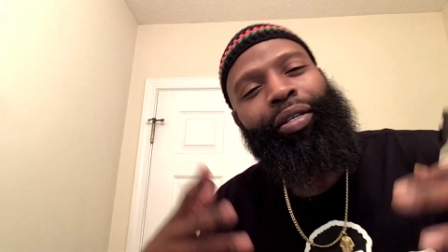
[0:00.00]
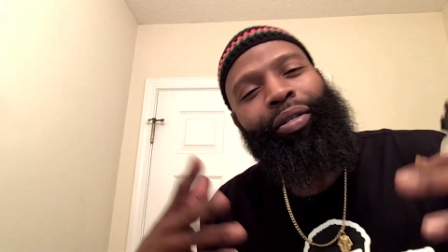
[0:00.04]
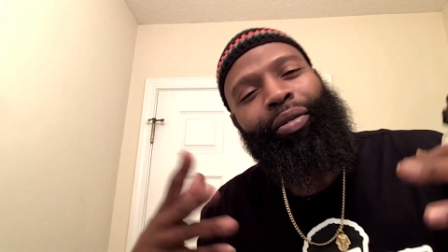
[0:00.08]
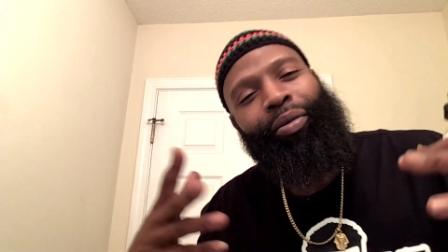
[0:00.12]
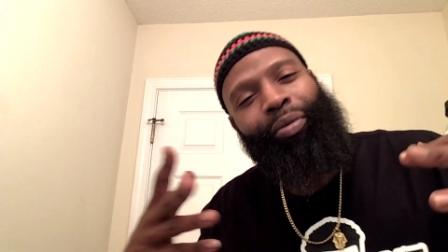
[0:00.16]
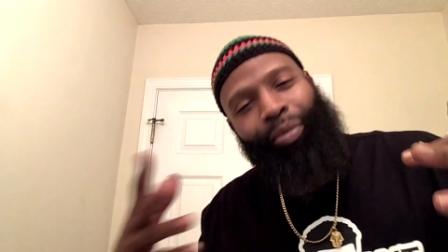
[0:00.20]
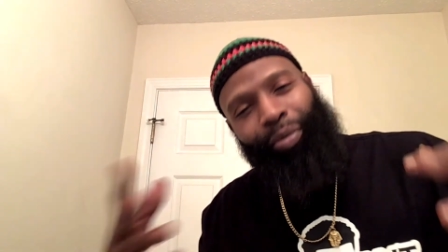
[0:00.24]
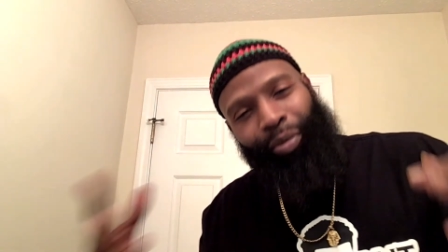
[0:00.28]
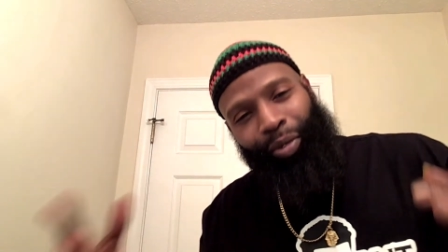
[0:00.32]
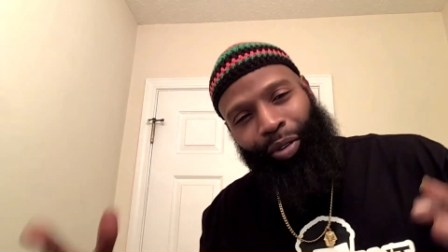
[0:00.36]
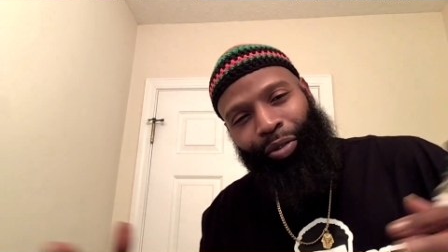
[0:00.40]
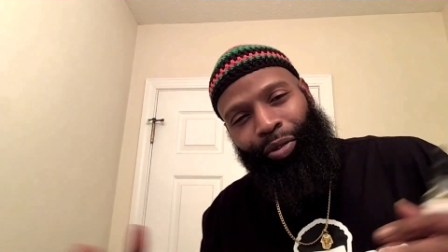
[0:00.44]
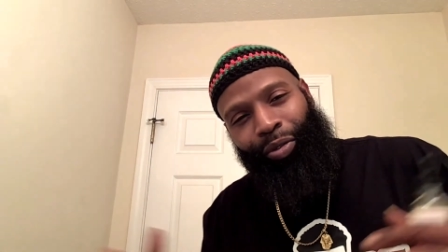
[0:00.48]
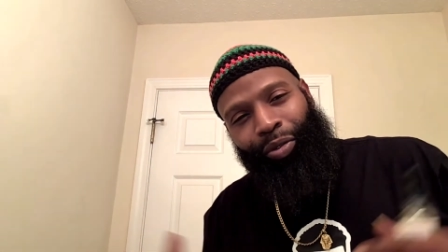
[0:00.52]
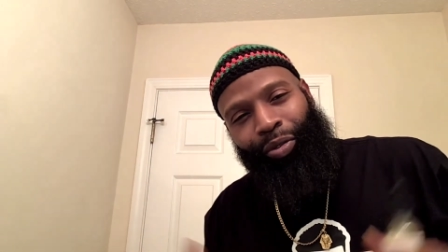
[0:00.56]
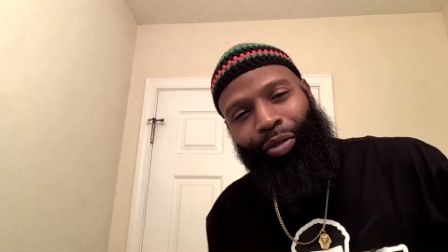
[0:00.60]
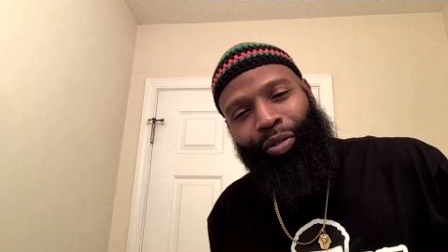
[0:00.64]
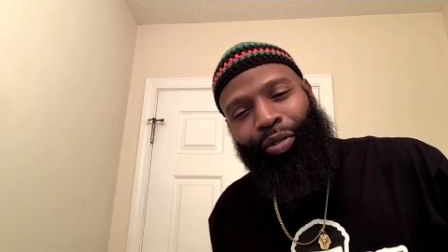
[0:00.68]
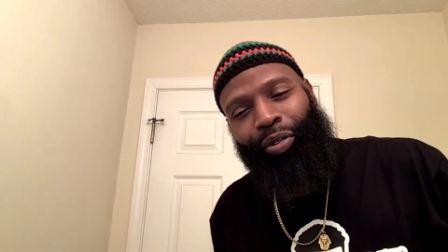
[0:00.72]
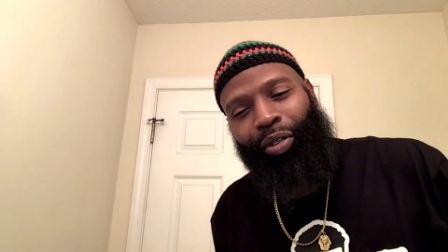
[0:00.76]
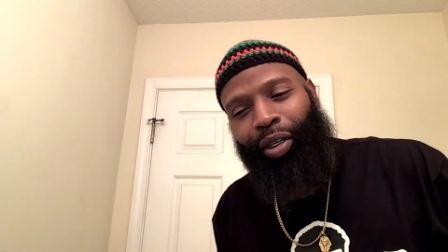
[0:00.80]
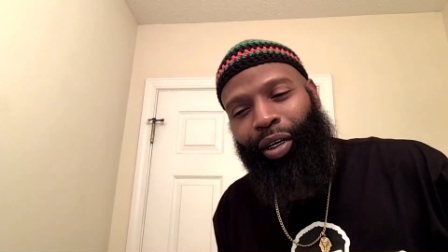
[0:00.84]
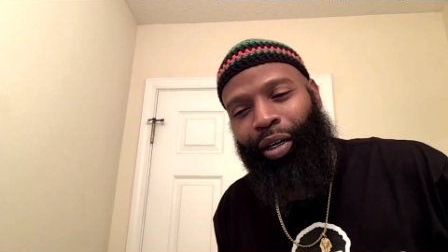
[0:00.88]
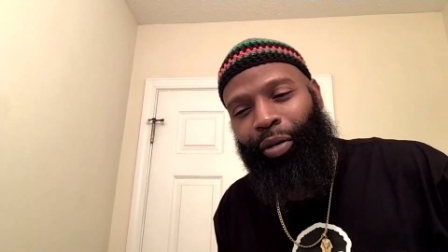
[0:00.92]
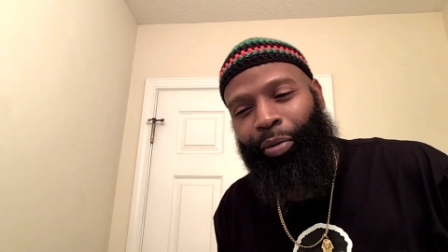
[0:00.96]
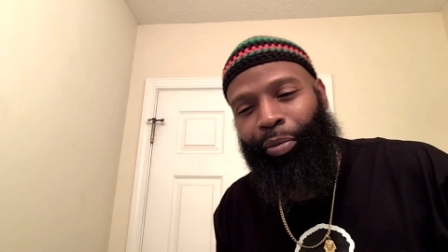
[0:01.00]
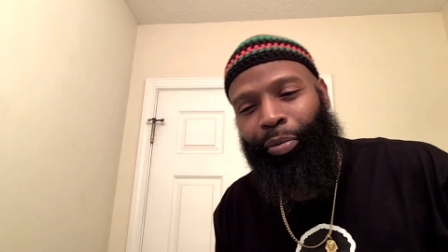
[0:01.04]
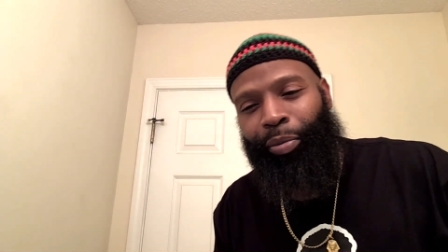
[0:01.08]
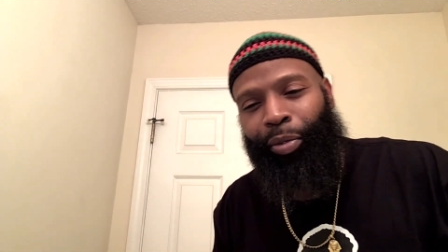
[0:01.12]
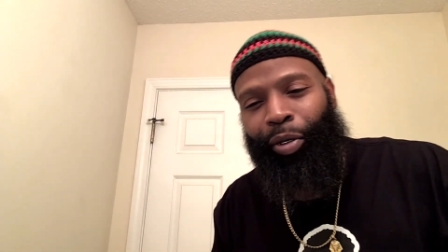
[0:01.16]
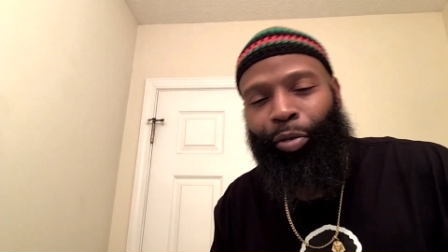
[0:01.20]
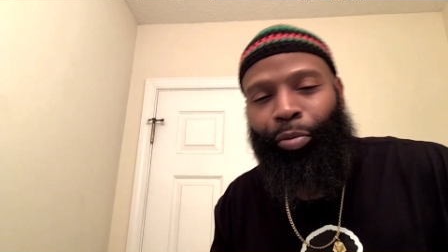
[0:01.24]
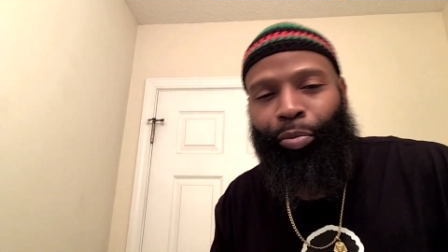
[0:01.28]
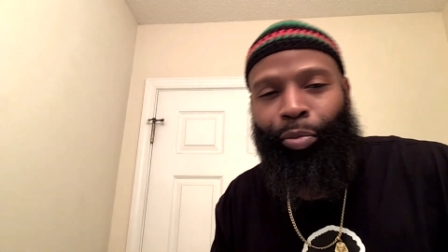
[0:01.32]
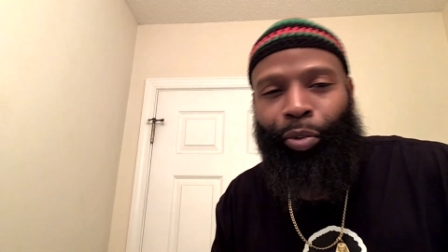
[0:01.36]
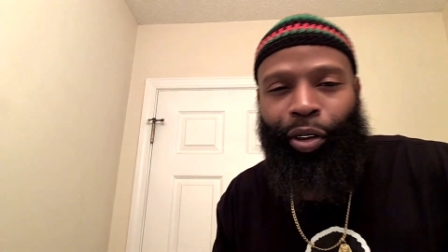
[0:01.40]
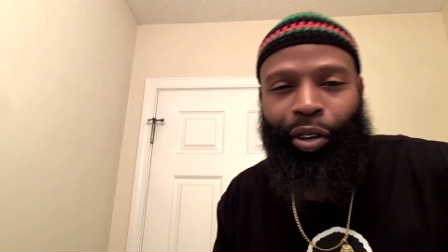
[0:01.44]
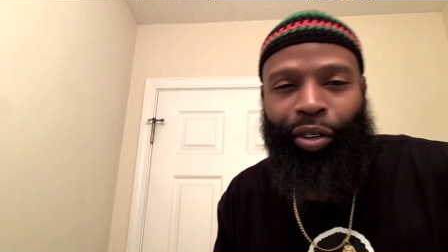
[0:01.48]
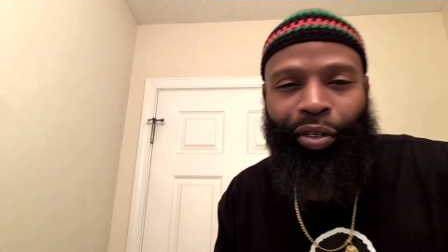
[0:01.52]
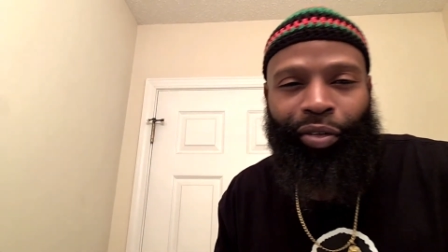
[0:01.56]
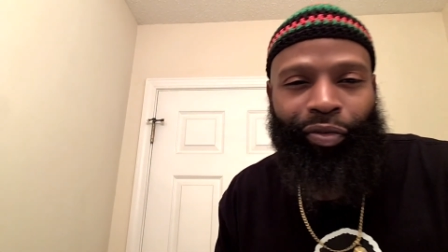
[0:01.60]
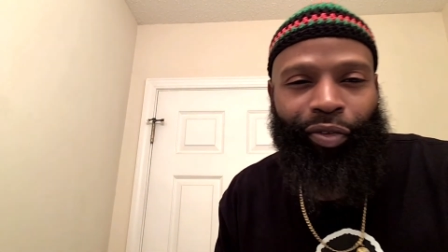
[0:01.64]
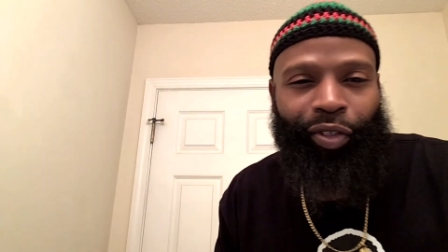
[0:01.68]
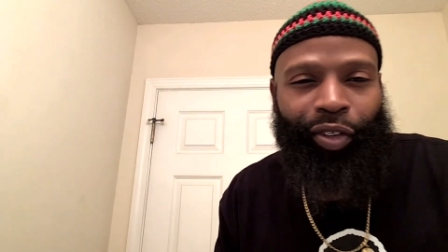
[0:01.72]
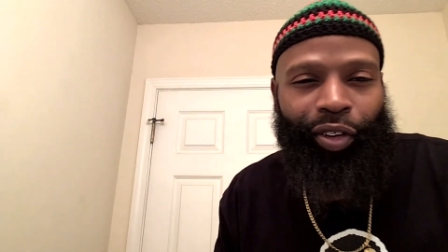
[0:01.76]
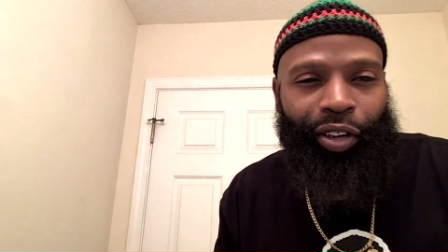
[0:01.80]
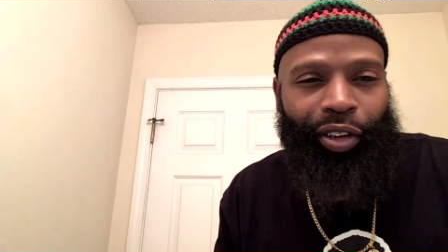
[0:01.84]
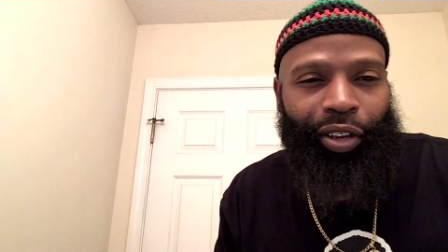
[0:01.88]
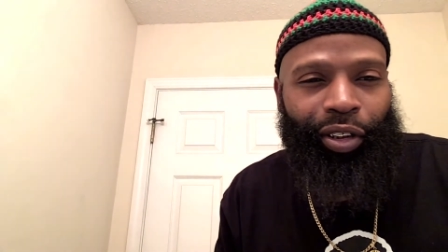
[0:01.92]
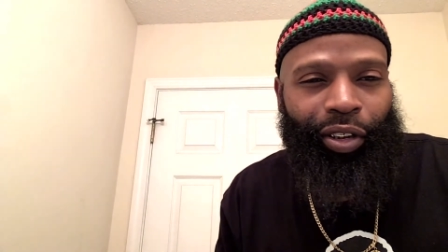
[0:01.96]
why don't you do a couple more beard
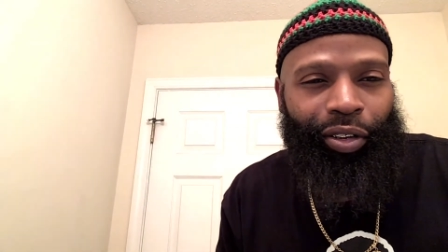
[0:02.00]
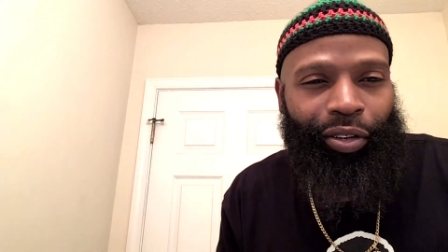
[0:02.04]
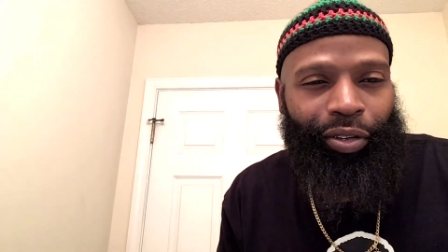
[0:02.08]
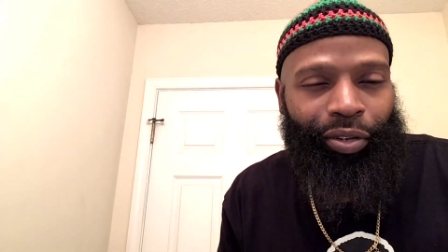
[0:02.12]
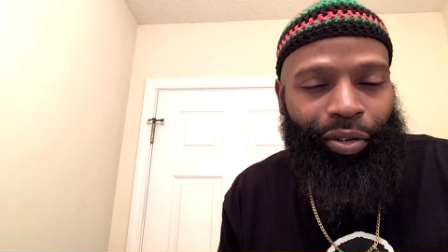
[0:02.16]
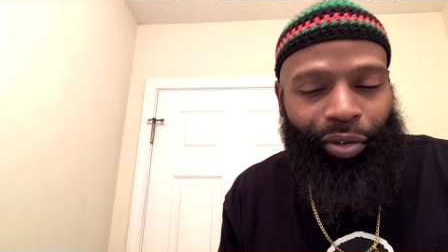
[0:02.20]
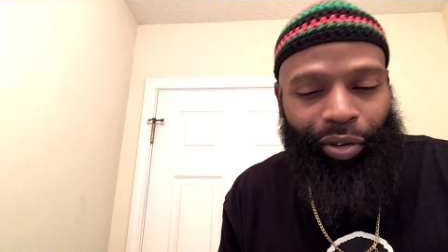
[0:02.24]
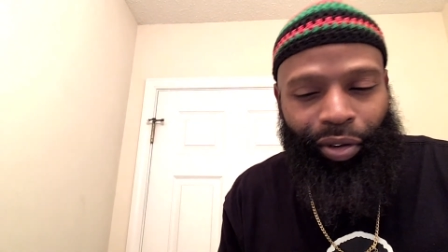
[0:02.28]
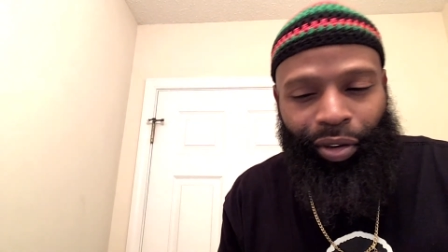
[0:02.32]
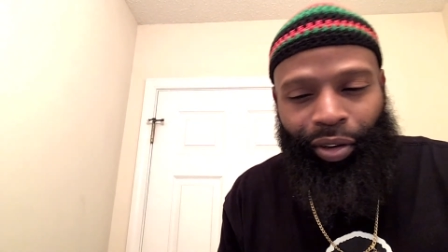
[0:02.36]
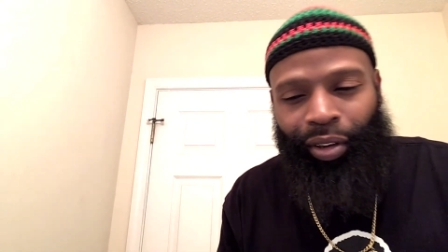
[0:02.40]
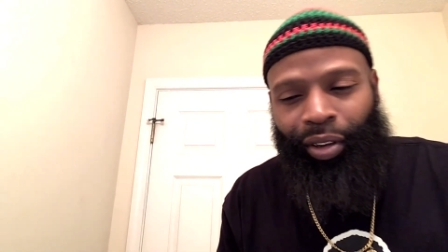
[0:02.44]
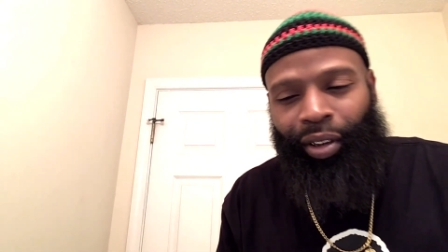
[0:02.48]
videos?